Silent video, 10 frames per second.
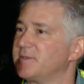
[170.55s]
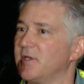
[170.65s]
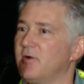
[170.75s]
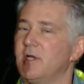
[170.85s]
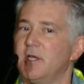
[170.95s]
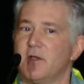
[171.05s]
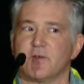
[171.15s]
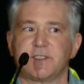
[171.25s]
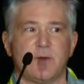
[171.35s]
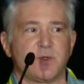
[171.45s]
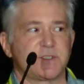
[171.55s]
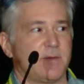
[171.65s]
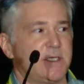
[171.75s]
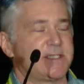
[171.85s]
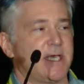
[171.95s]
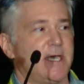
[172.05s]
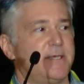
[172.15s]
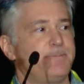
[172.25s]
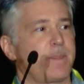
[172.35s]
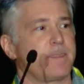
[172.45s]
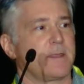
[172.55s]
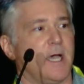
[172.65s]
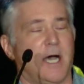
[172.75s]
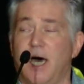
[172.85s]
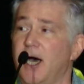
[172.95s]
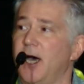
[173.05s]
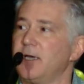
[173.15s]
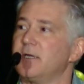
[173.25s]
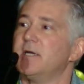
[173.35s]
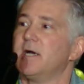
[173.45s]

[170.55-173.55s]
So for example, somebody said, aha,